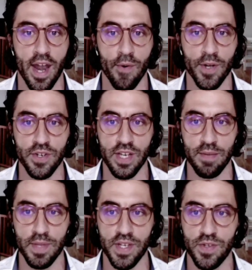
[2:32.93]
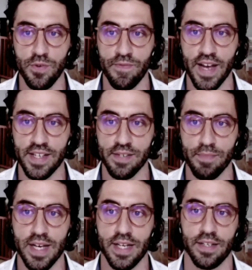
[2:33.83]
And I want you to keep these two facts
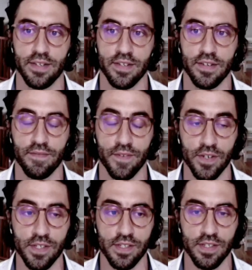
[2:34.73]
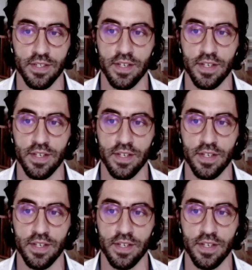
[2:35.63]
in mind. First,